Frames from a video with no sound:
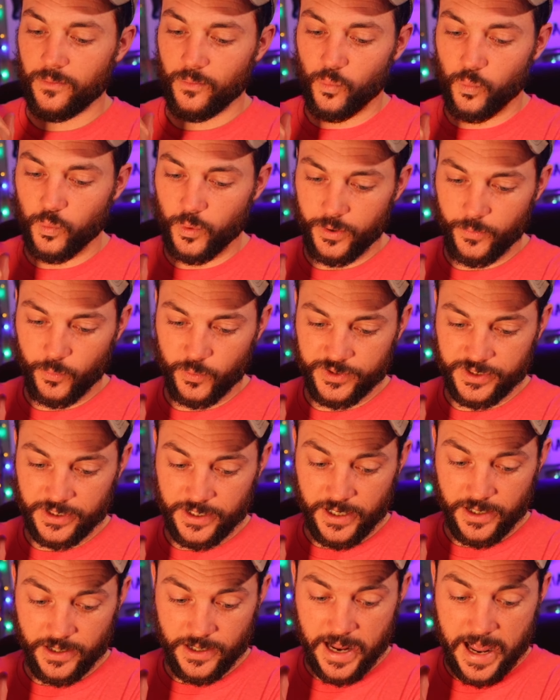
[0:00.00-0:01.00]
what was
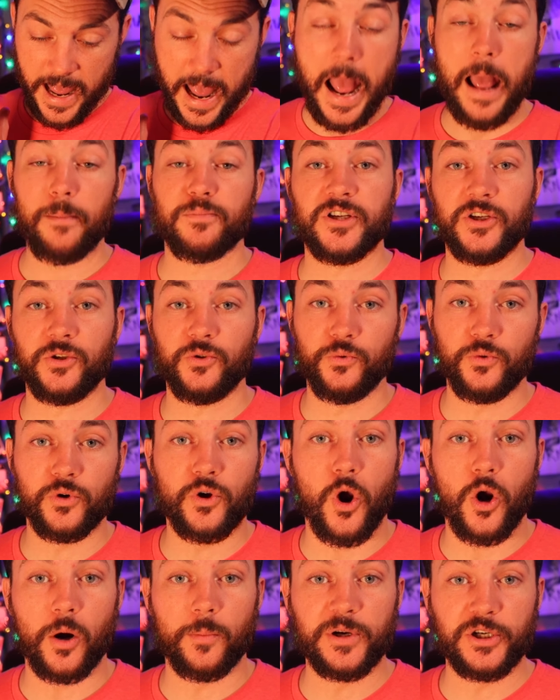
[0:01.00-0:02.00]
a absolute
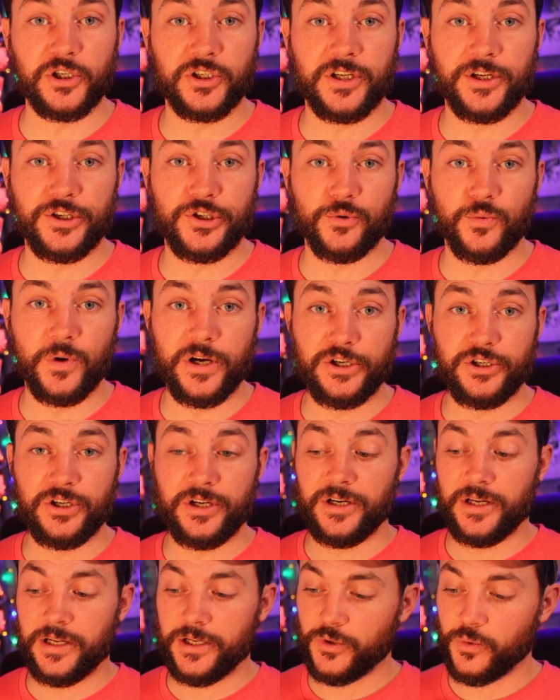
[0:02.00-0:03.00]
garbage
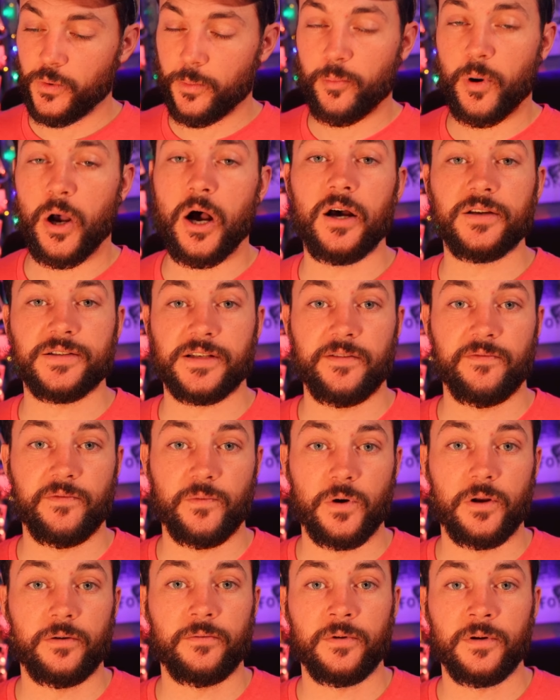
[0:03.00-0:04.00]
situation into a positive
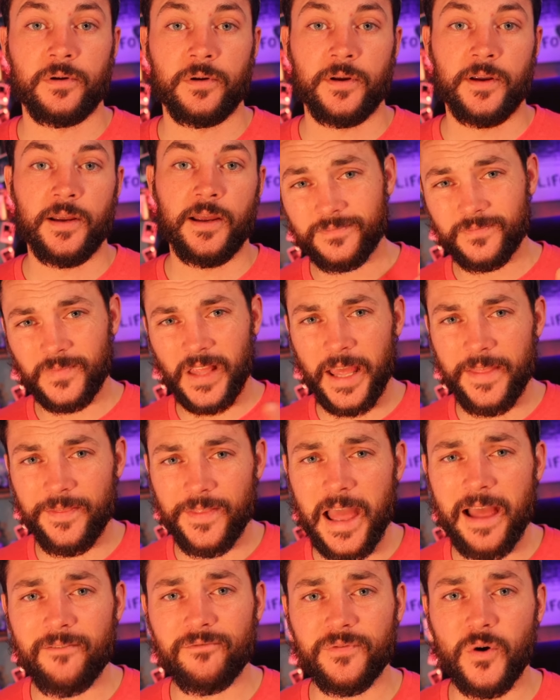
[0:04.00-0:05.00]
one. And
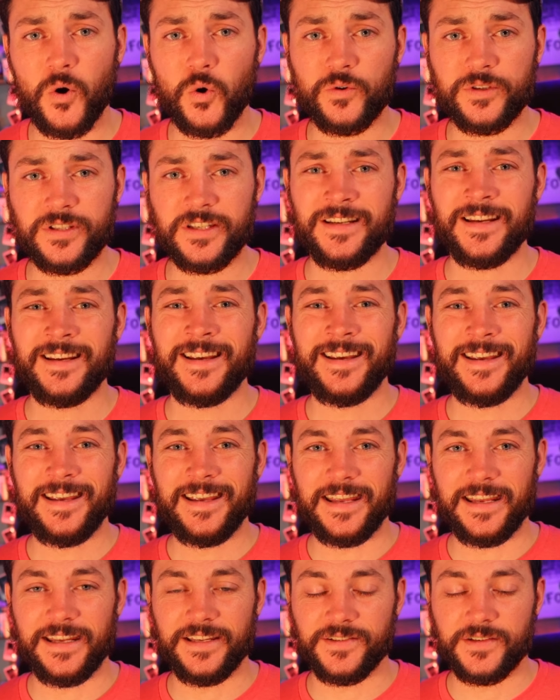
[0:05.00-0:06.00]
that, folks,
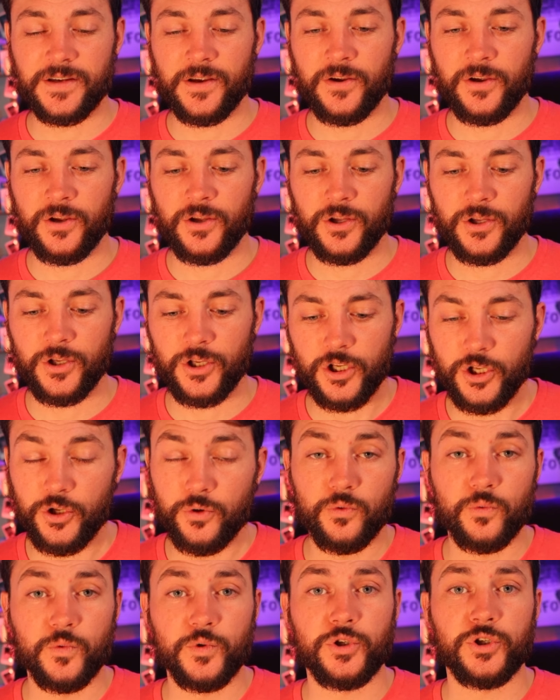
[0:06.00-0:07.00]
is
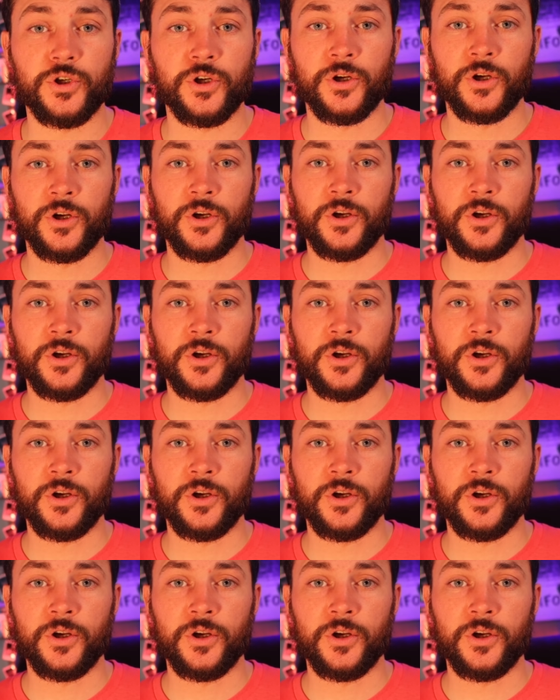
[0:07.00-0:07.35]
huge.